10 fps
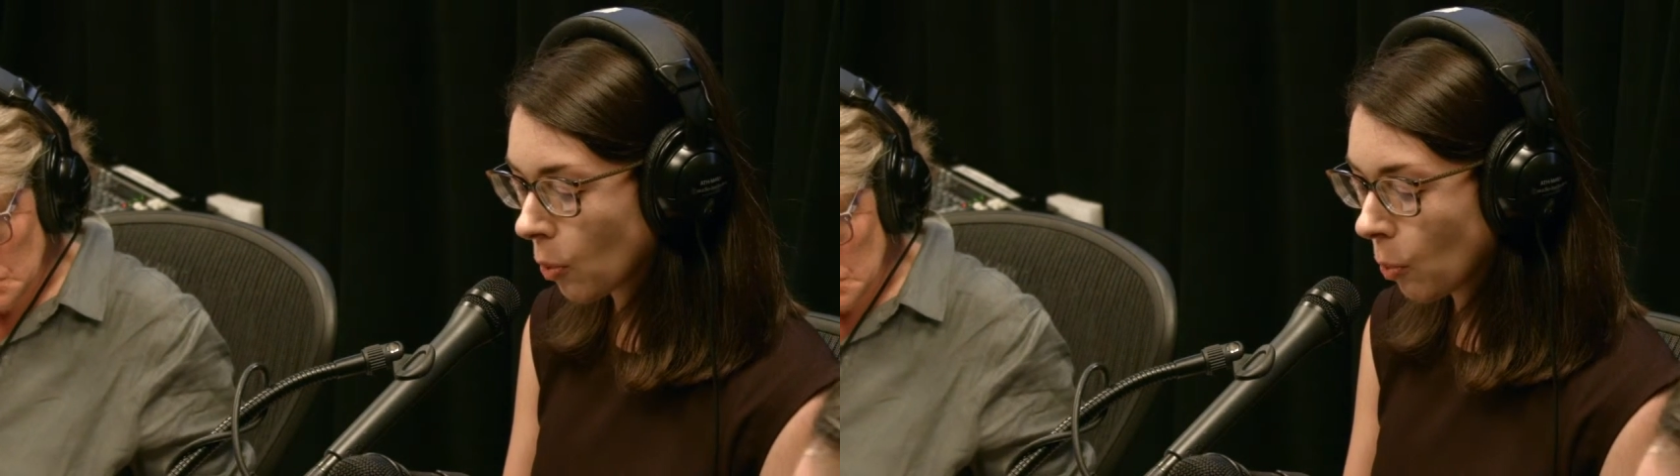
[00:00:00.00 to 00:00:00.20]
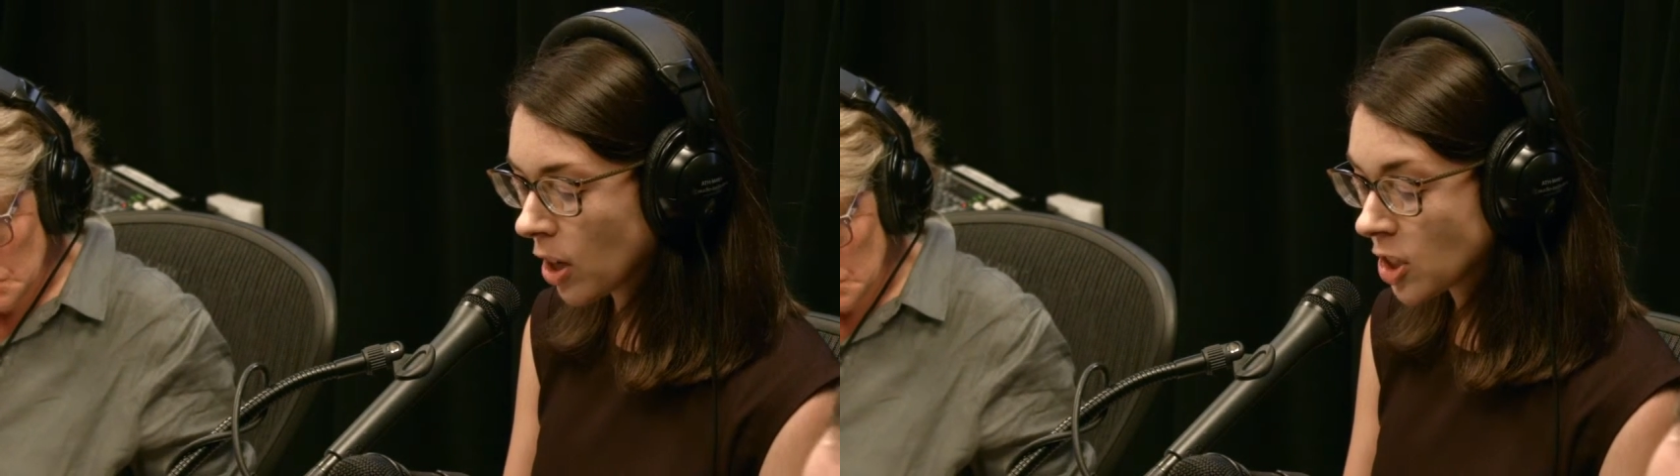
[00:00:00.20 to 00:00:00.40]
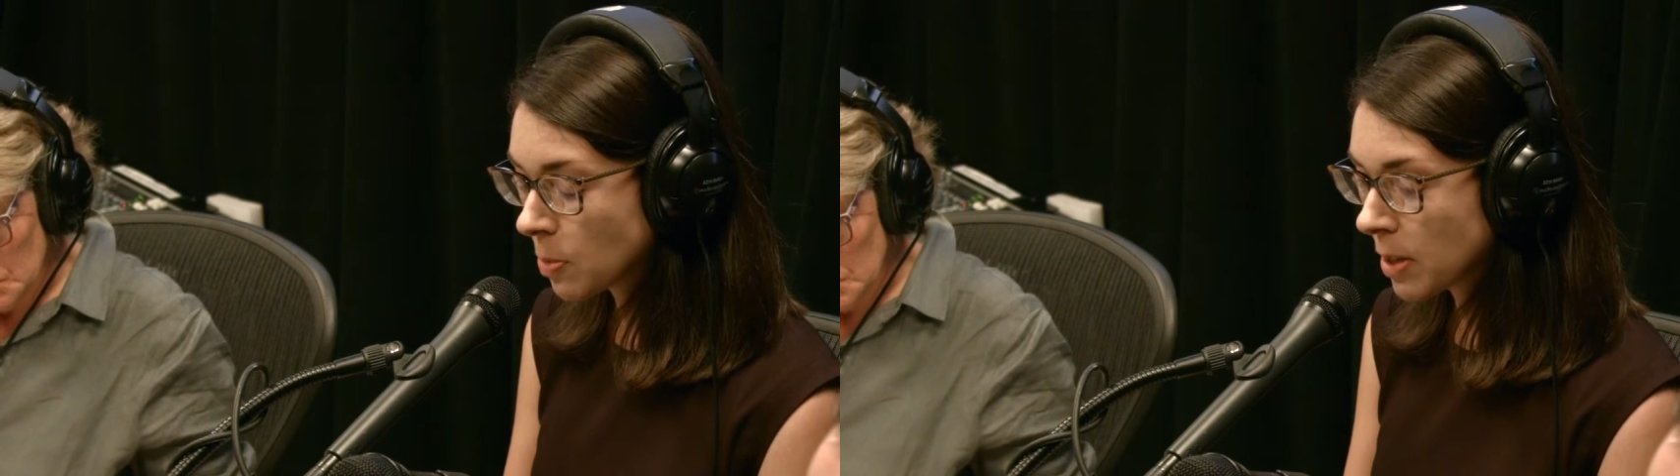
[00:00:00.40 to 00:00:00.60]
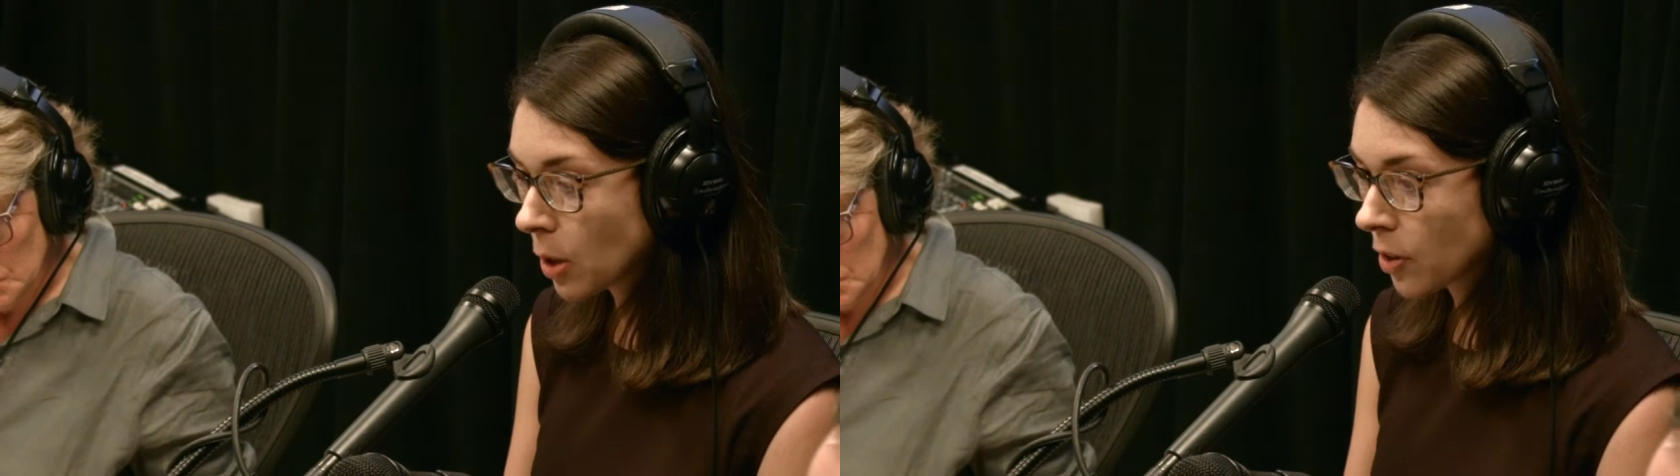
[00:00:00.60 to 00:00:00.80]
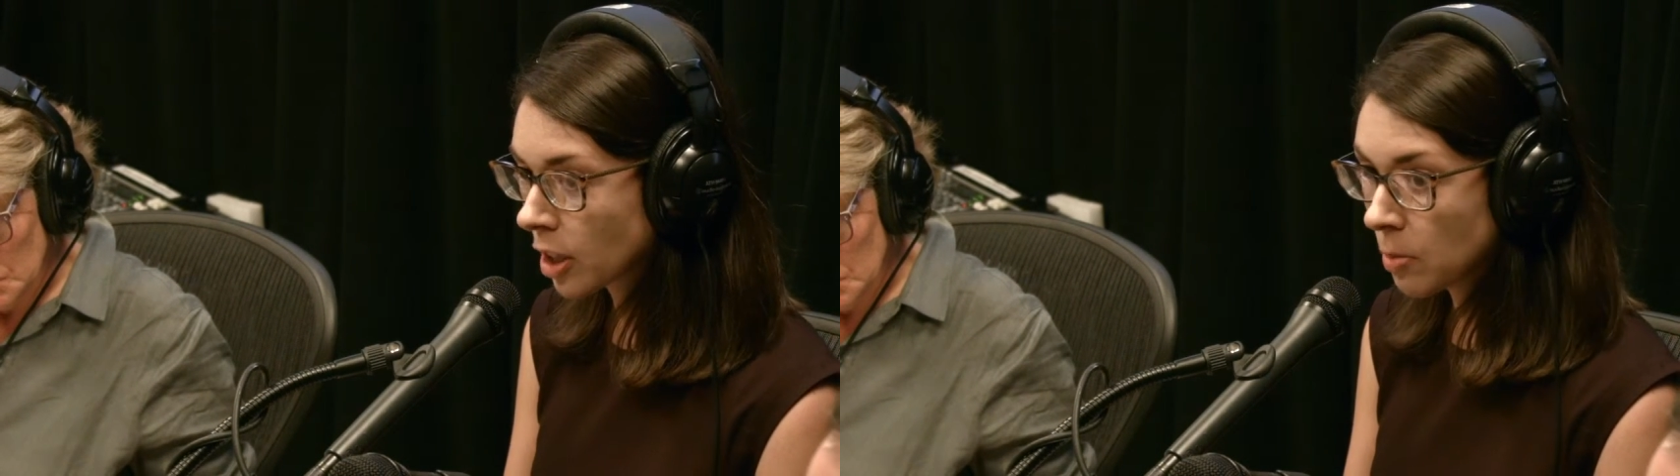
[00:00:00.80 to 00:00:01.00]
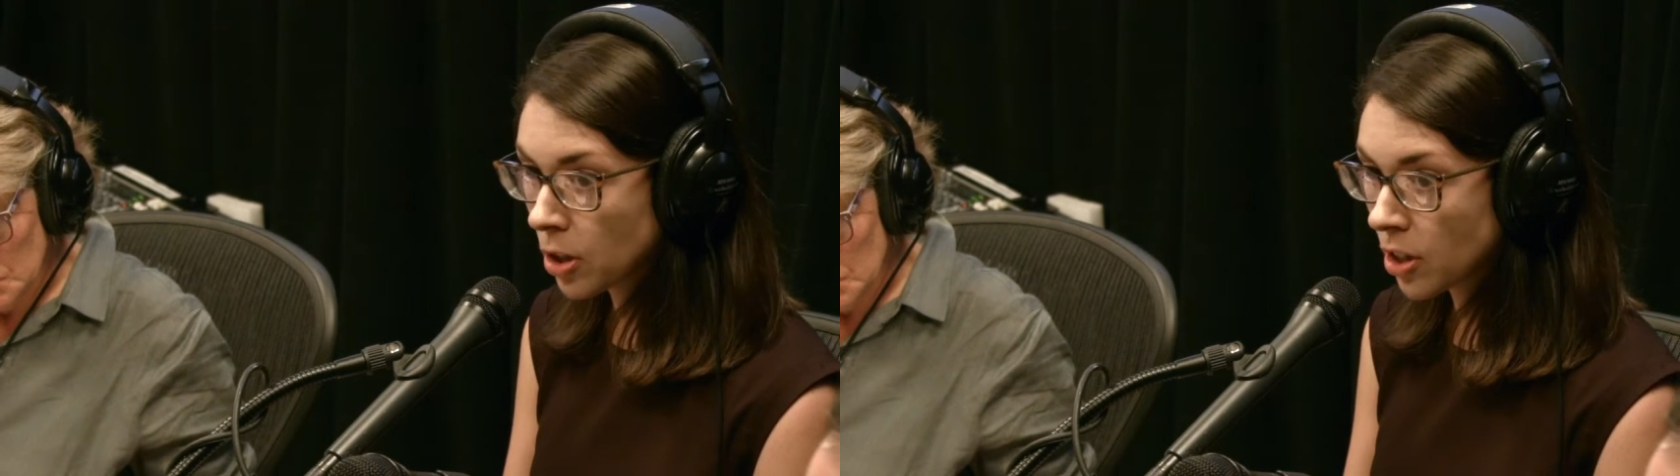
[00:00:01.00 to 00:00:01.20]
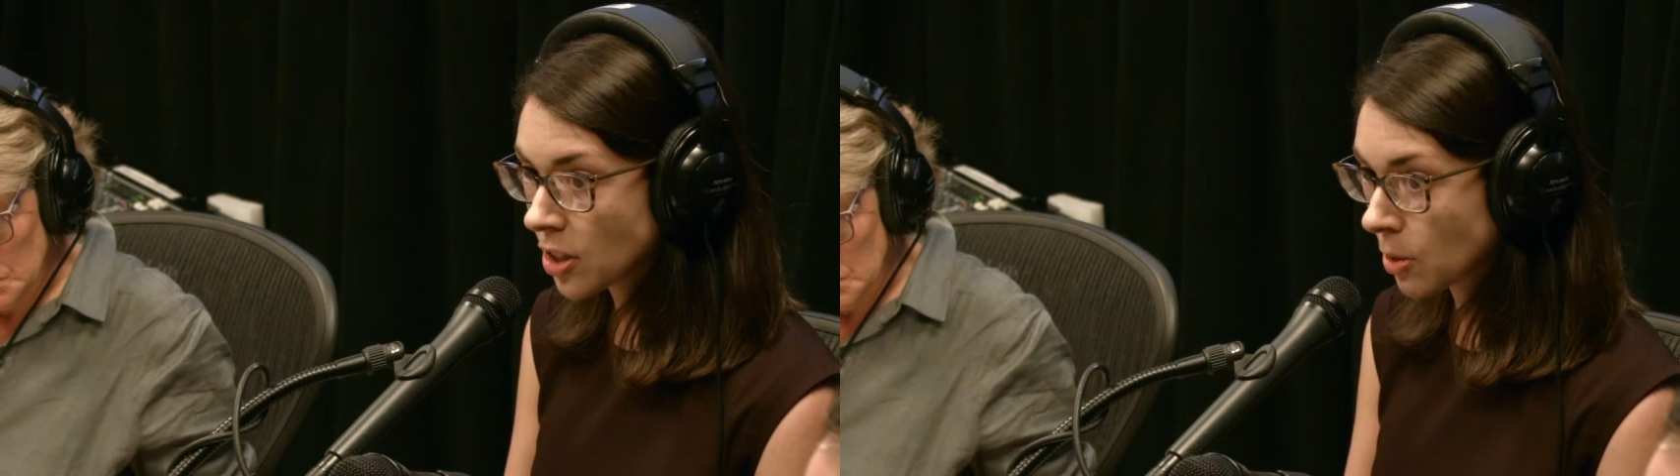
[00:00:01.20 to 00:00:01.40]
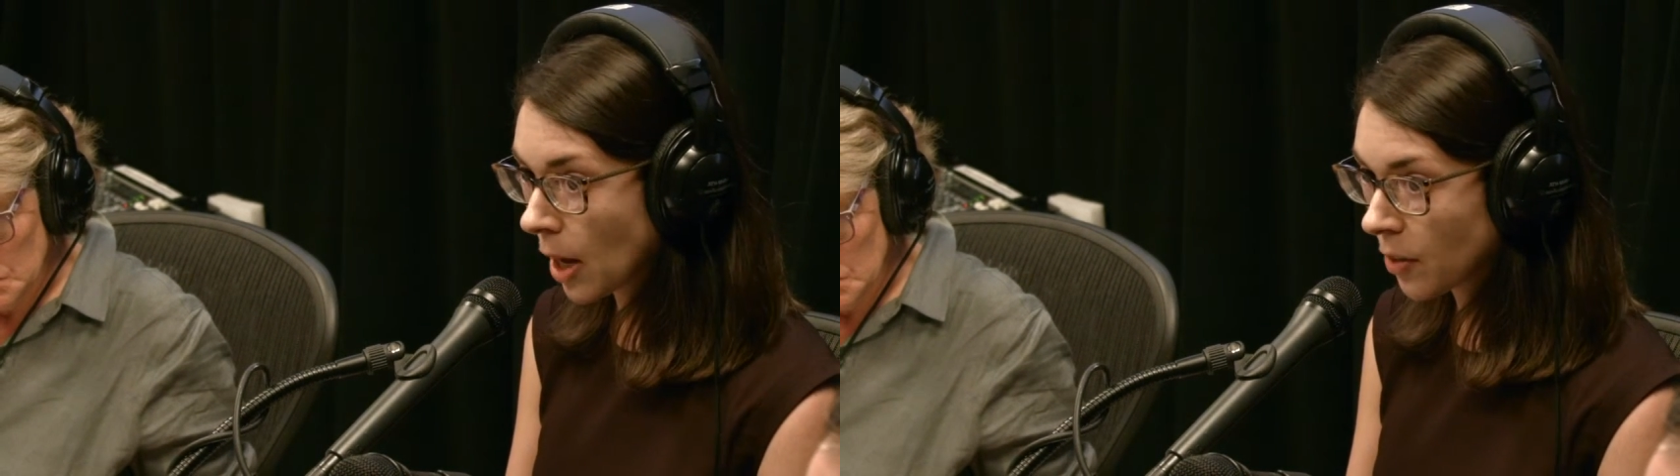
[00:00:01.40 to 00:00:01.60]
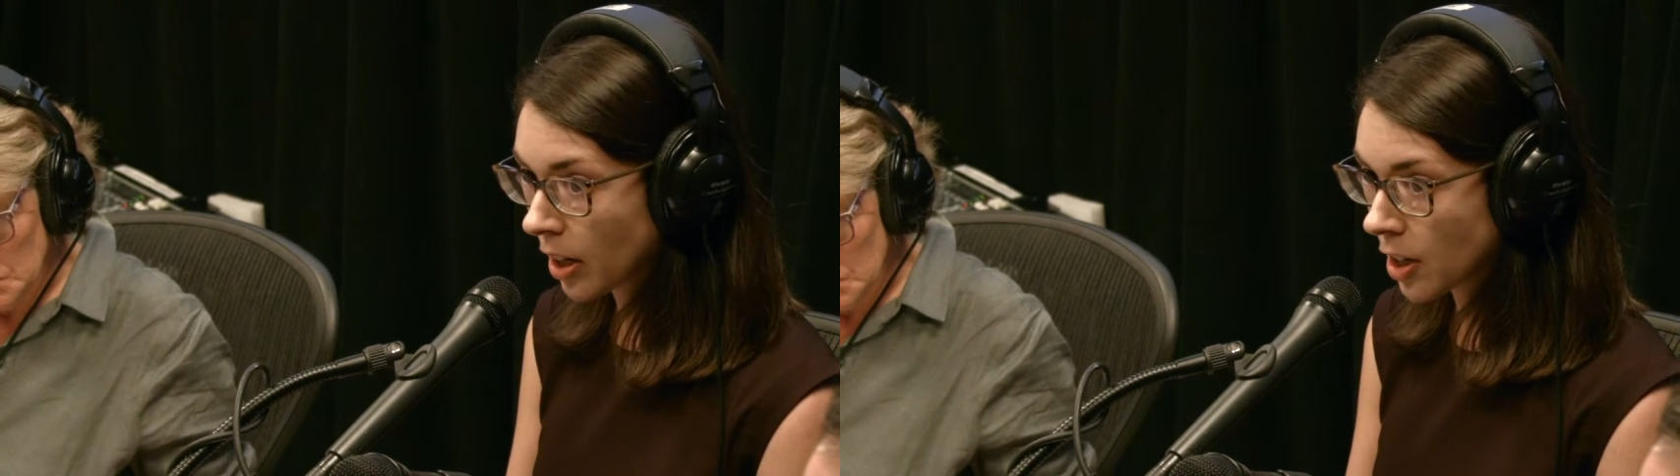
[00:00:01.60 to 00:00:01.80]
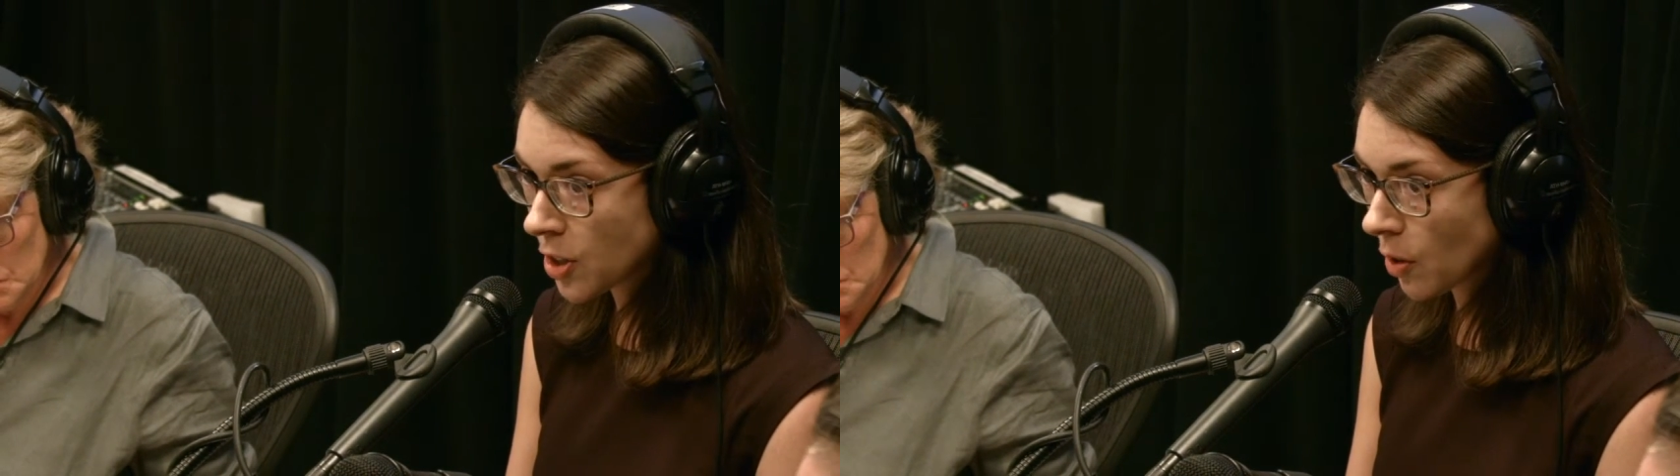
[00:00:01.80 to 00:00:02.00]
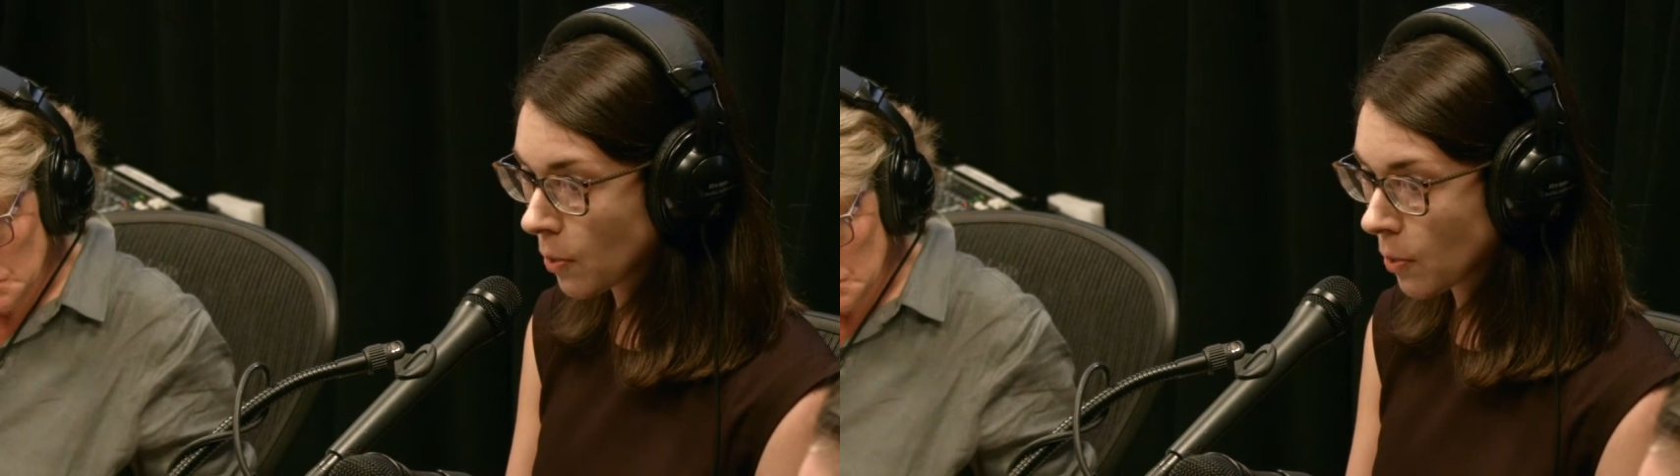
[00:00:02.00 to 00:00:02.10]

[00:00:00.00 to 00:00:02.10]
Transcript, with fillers: was speak with communities around the country.